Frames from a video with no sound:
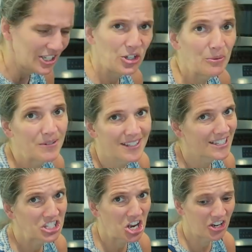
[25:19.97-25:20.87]
Oops,
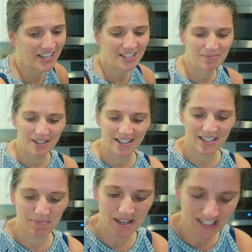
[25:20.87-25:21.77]
sorry, I didn't,
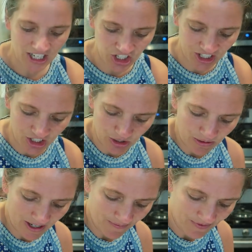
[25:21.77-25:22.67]
didn't pay attention to
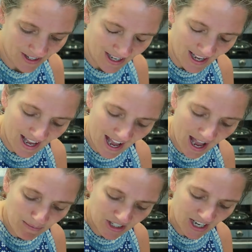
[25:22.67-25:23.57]
uh,
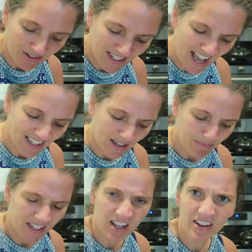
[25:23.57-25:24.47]
how much I was adding.
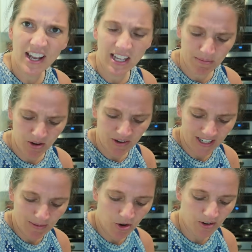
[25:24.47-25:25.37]
I'm like, oh yeah, keep going,
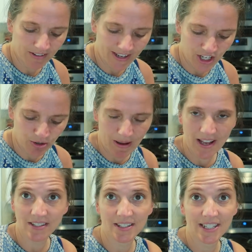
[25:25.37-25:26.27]
keep going. Angel
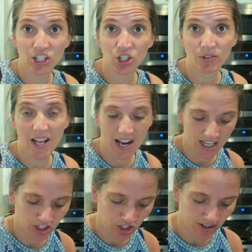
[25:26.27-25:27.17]
pasta is like so
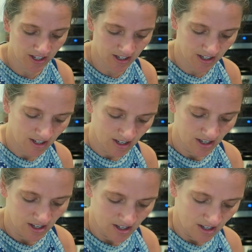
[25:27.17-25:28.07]
tiny, so you think
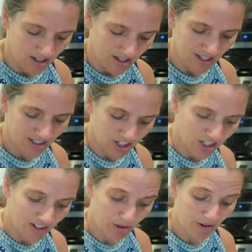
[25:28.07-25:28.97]
it's
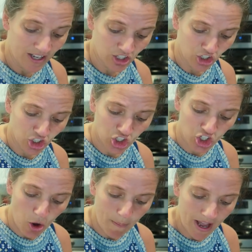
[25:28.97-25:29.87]
good, and then you realize there's
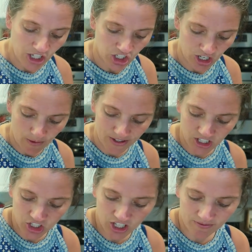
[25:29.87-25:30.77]
so much. So
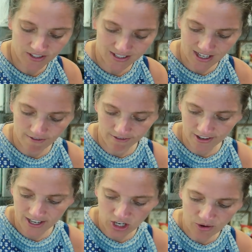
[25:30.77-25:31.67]
this is good. This is the
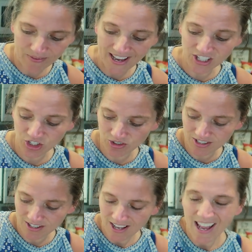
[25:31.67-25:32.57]
Alfredo. I usually
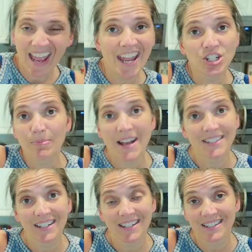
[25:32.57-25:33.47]
use angel
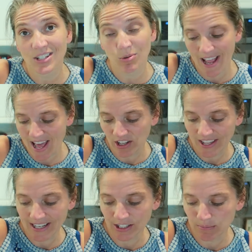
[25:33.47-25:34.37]
pasta because that's what I had. I
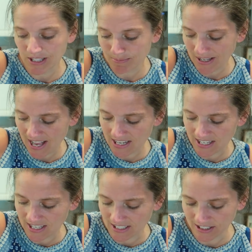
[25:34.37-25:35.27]
only had a little bit of
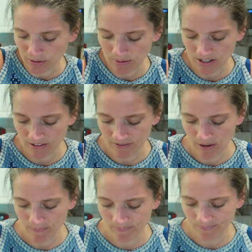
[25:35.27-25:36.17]
spaghetti and a little bit of,
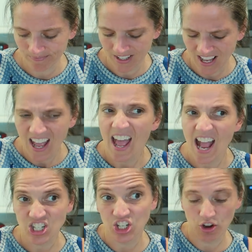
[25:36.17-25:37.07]
um,
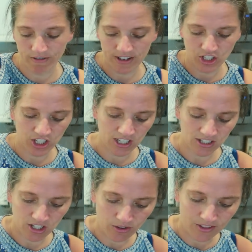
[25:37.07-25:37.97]
actually no fettuccine.
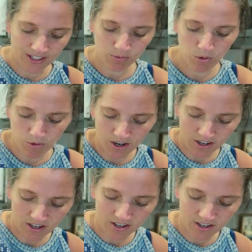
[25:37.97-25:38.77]
This will work.